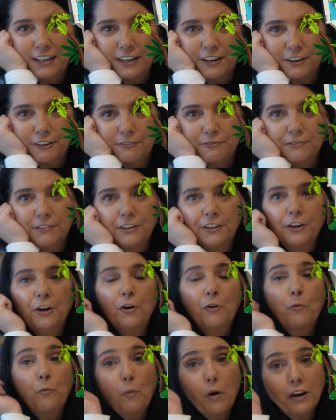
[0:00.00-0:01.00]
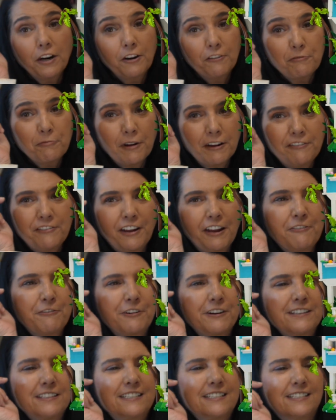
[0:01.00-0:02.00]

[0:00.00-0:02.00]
here. One of my favorites.